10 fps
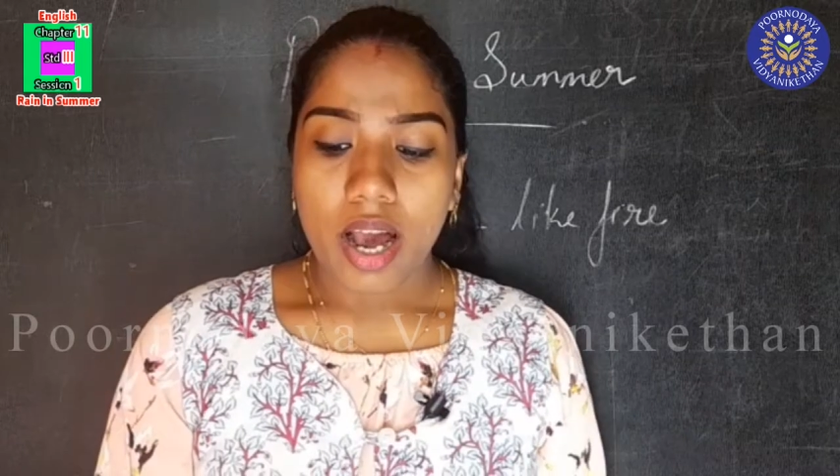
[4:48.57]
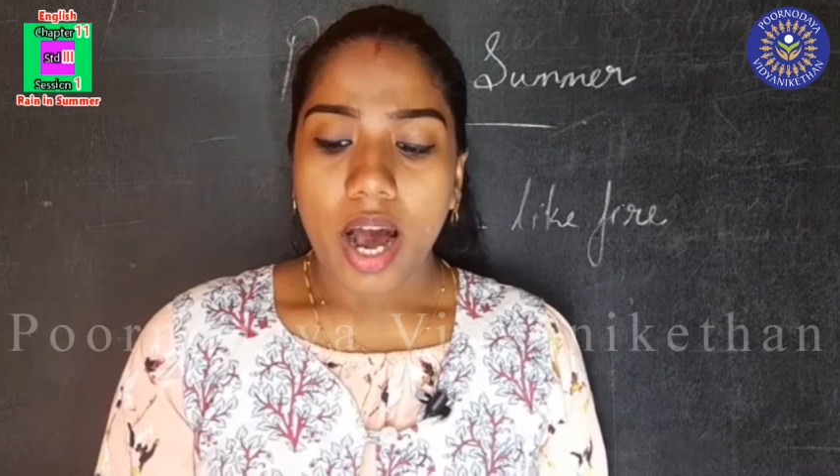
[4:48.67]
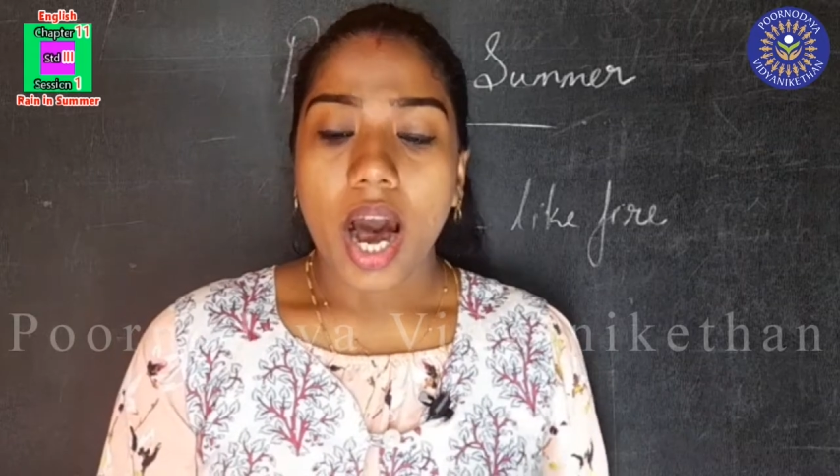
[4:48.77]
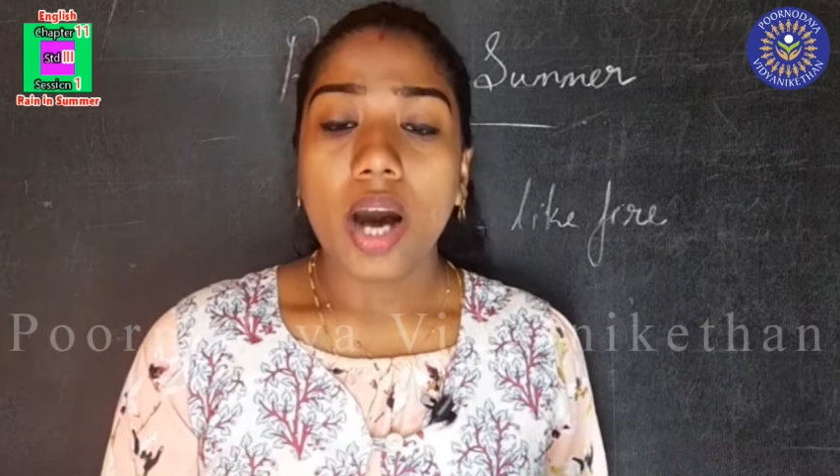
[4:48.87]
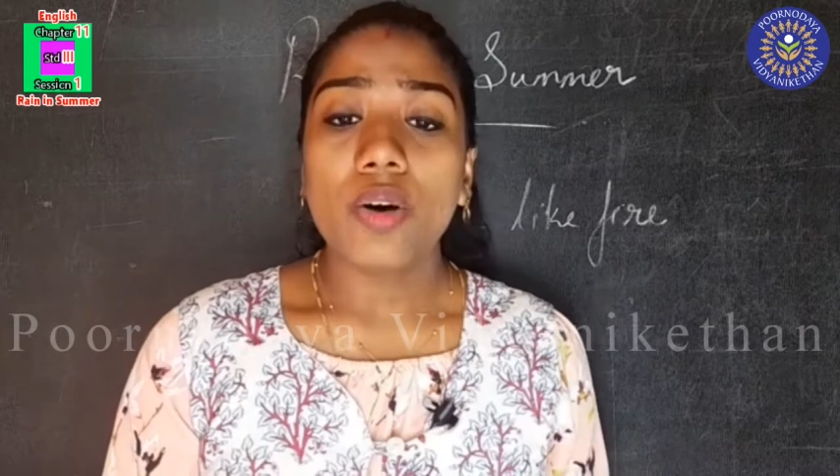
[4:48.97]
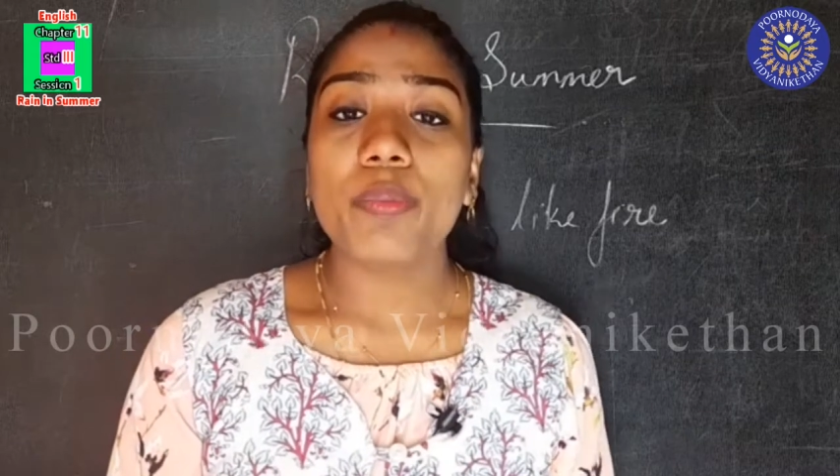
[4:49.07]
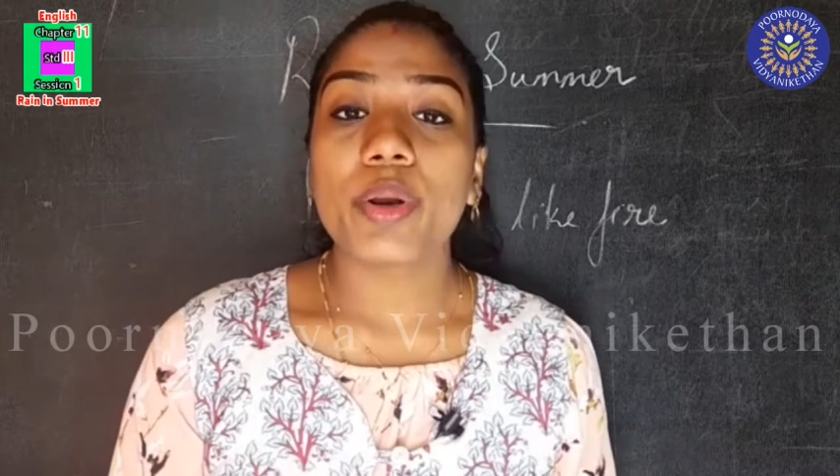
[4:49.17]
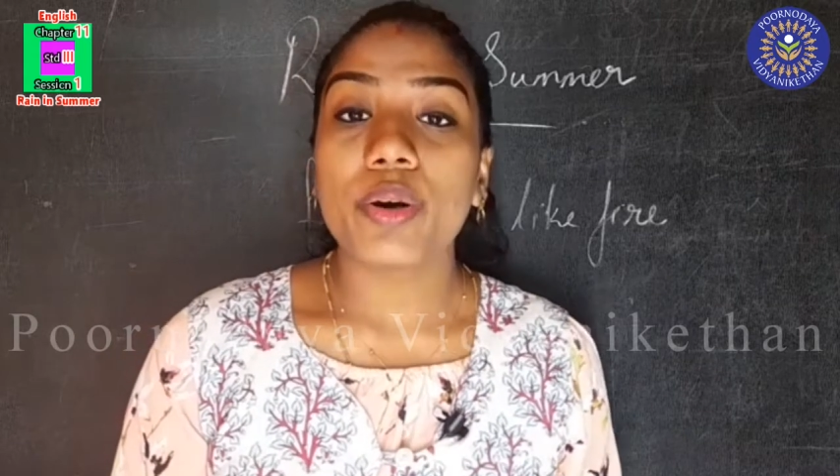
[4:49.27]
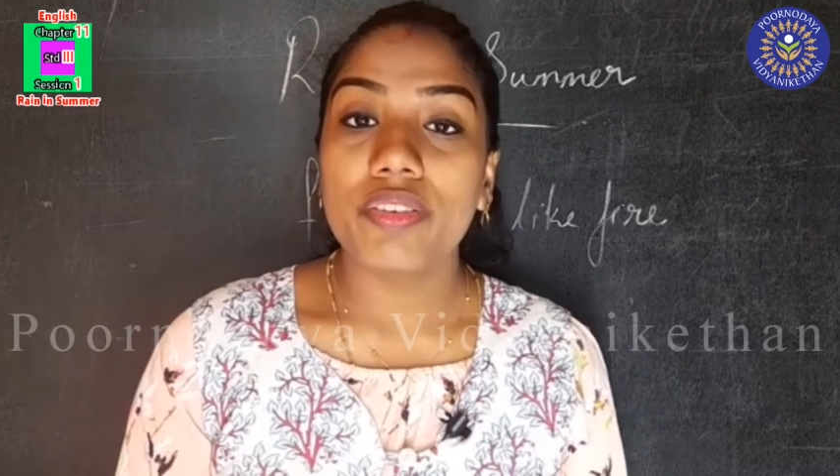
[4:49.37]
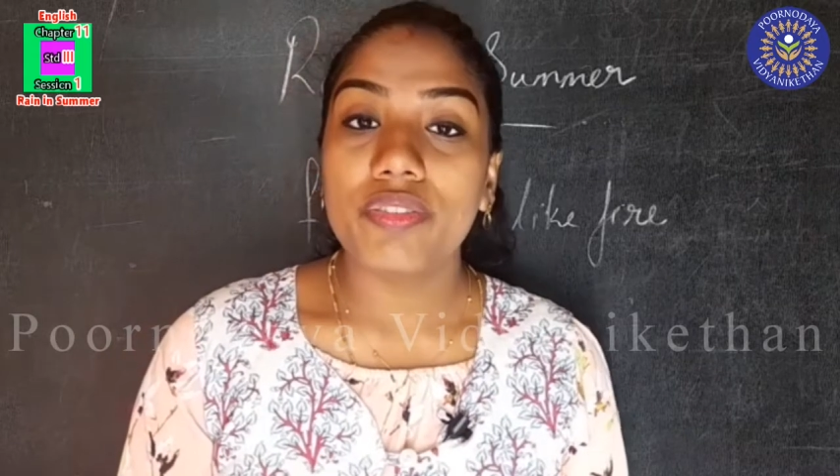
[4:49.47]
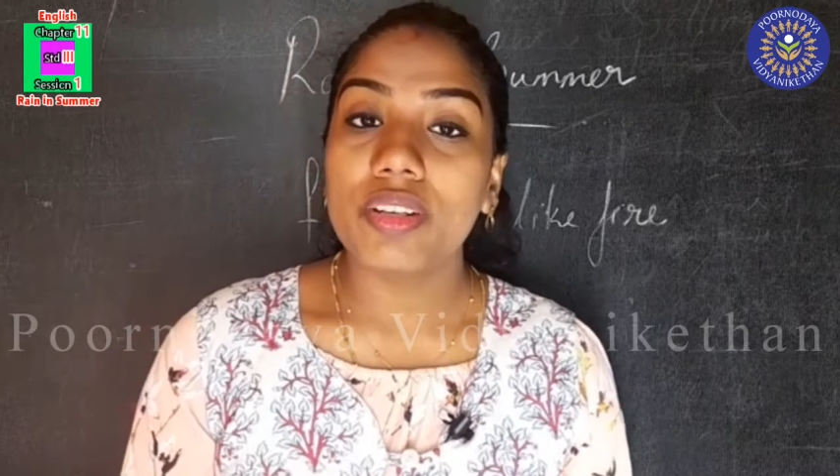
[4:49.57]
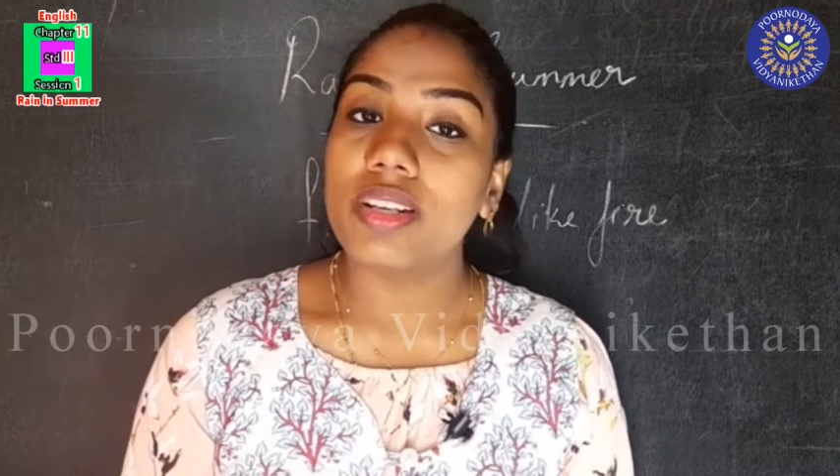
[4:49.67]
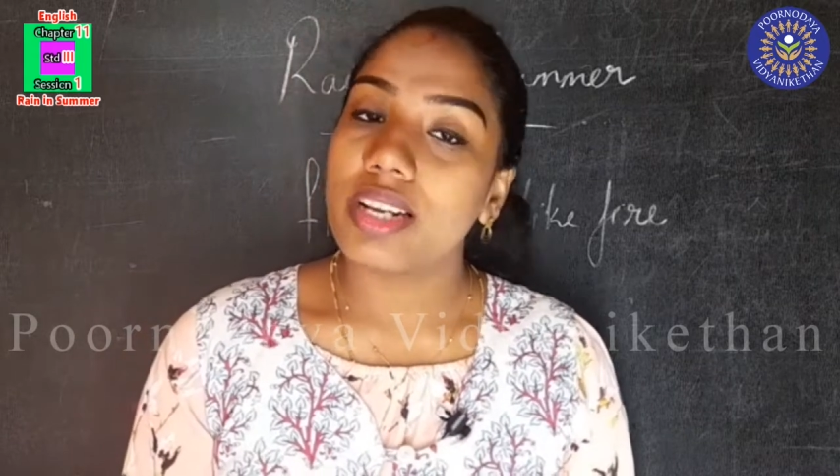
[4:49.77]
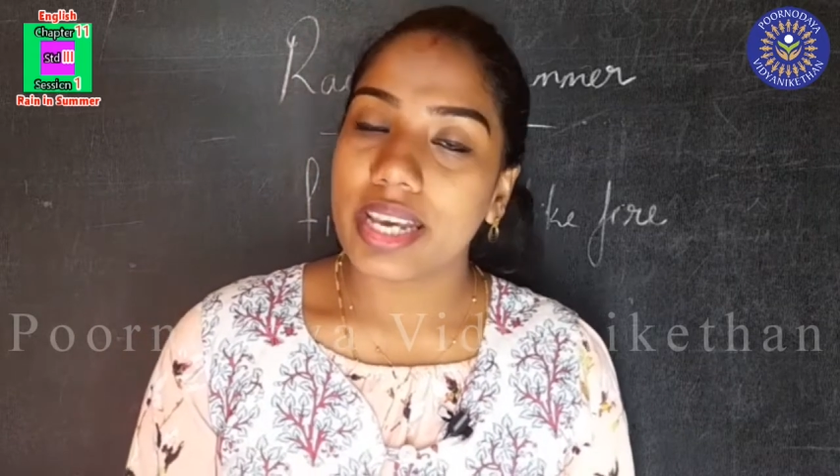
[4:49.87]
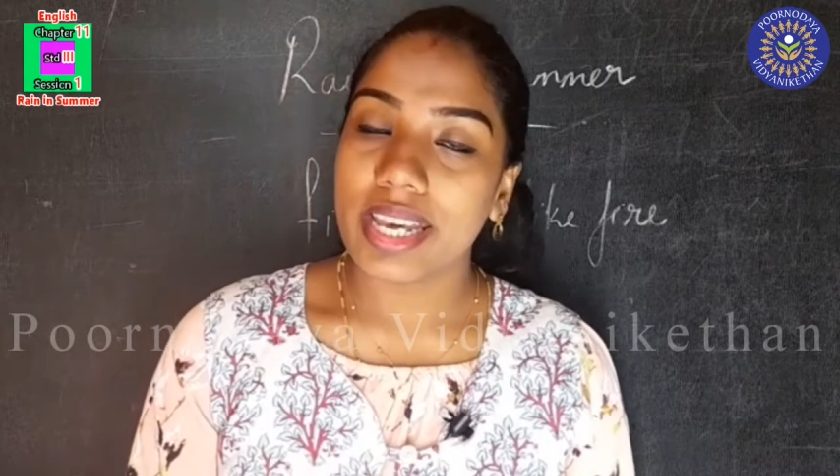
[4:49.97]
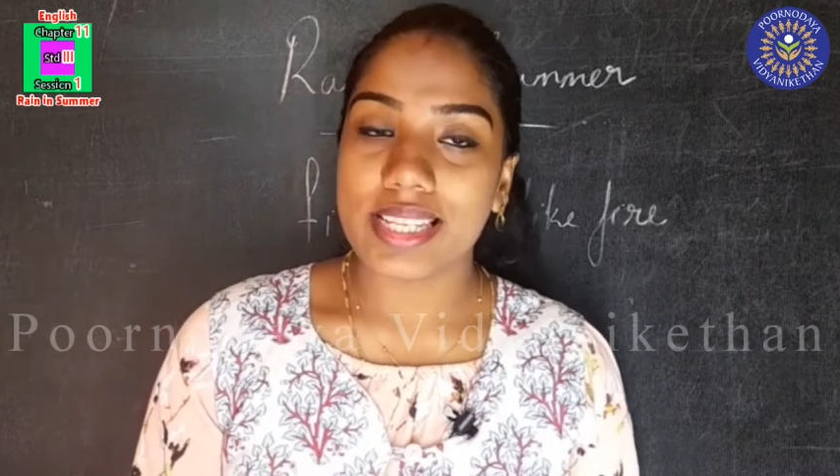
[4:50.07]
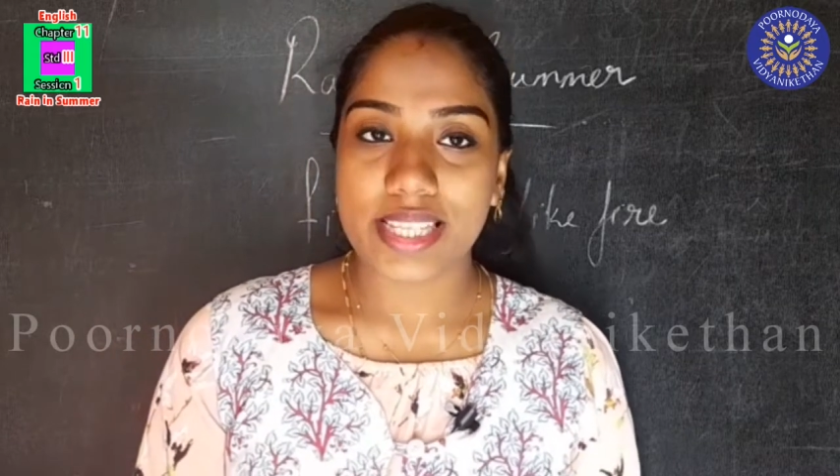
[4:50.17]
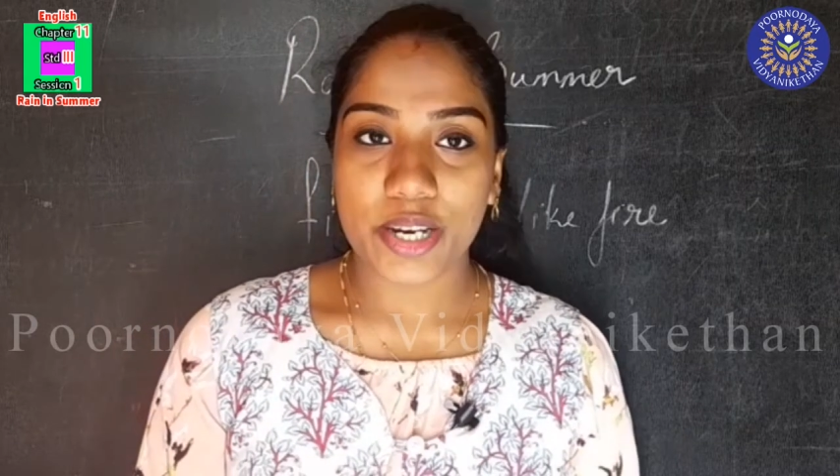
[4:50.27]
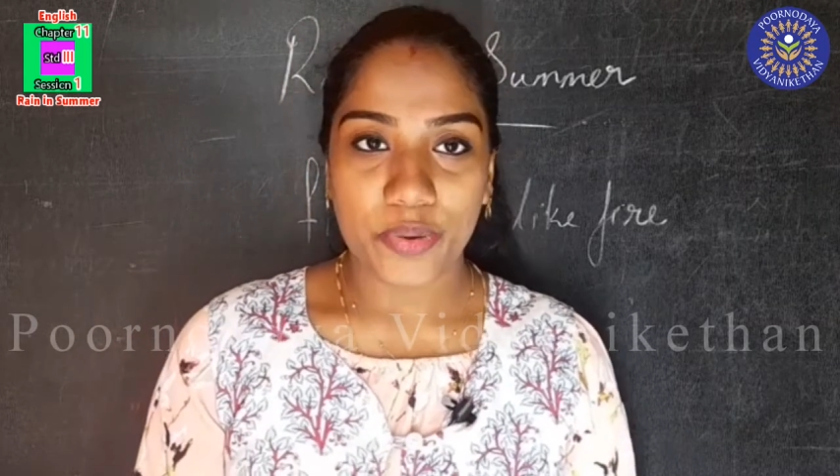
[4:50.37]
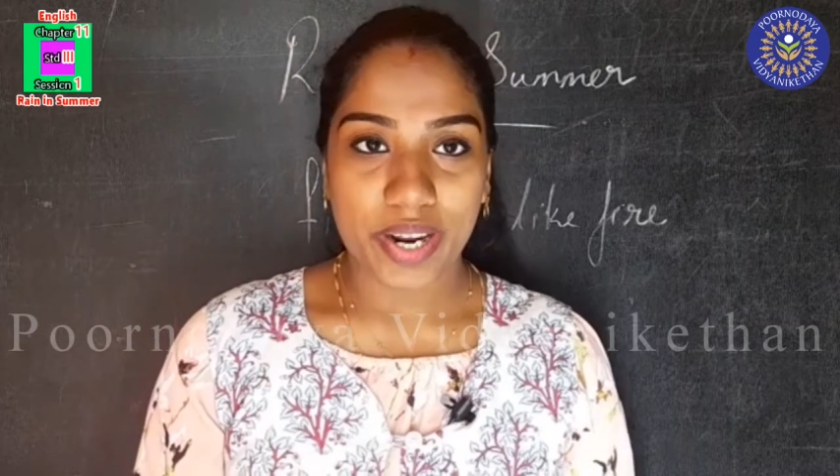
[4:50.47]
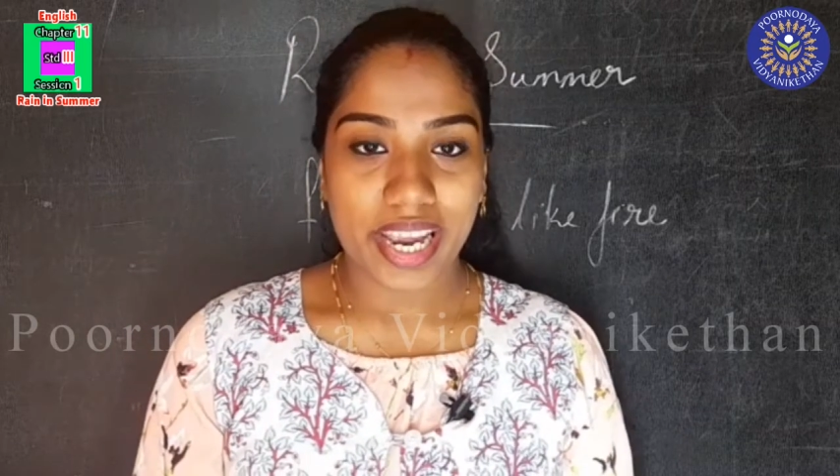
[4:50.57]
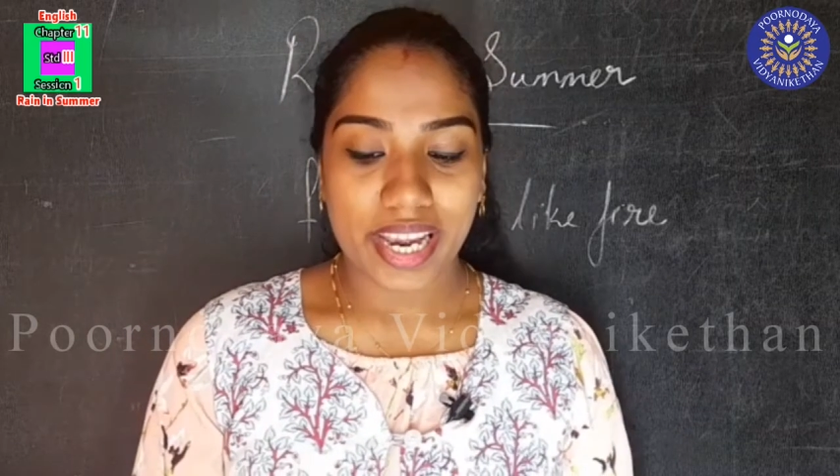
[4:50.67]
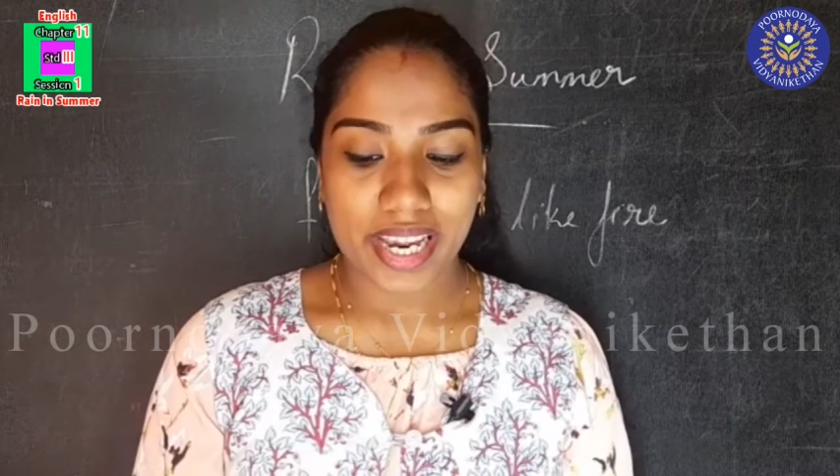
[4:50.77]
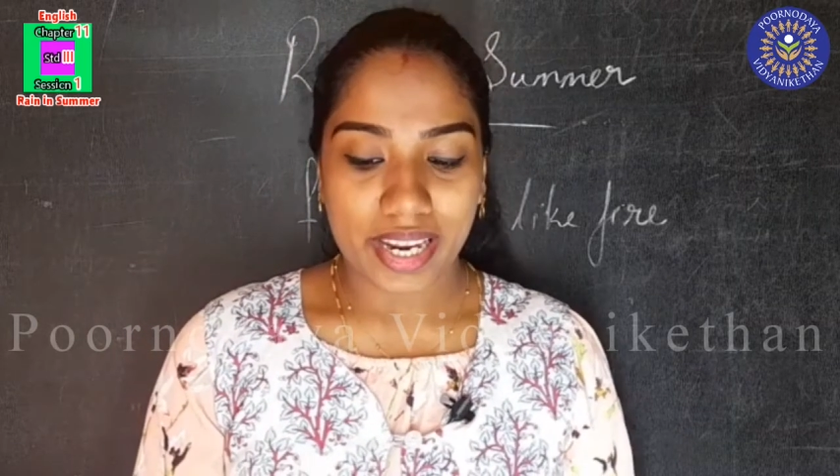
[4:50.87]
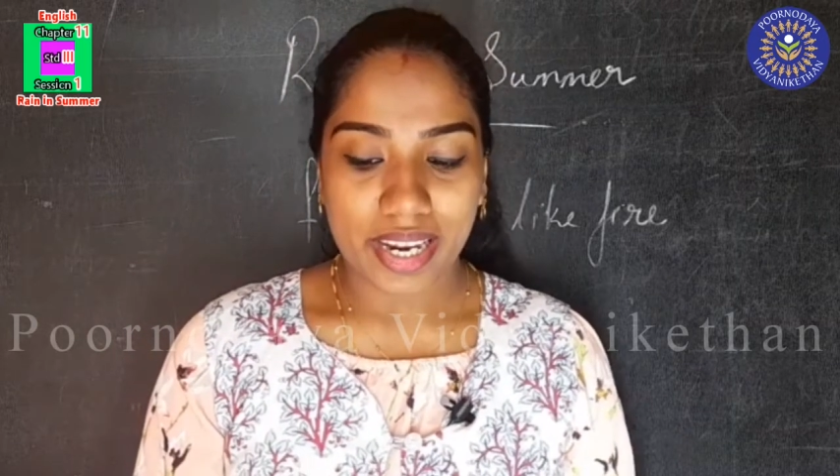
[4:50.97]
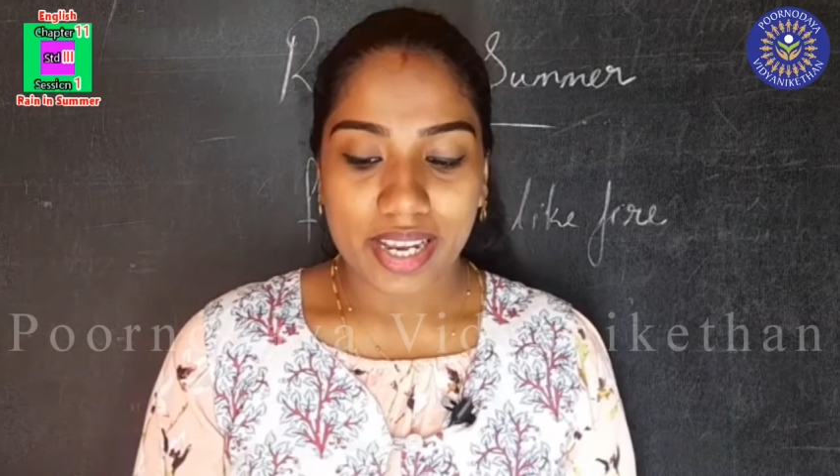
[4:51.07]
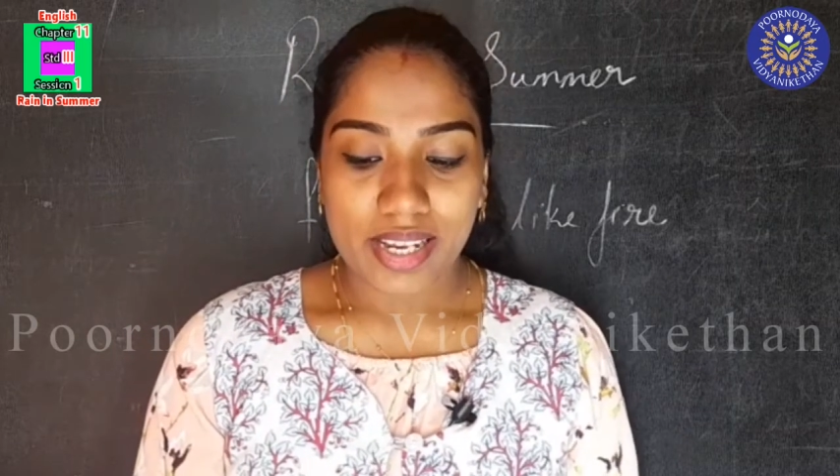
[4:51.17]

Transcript: how beautiful is the rain?